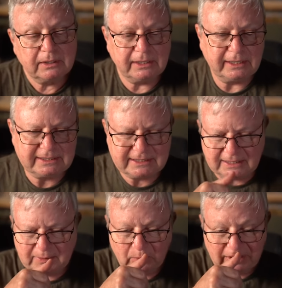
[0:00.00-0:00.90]
It's
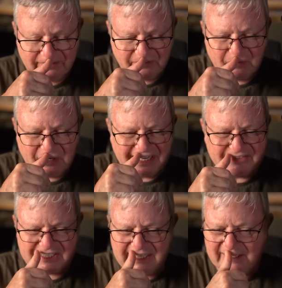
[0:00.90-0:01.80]
uh, what I from what I've
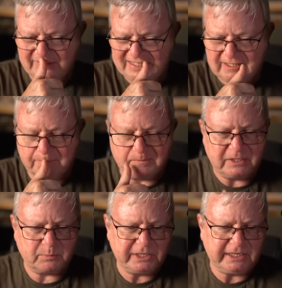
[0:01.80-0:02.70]
seen of it,
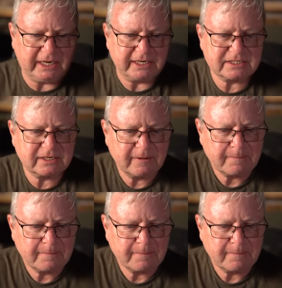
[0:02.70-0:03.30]
it's pretty nice.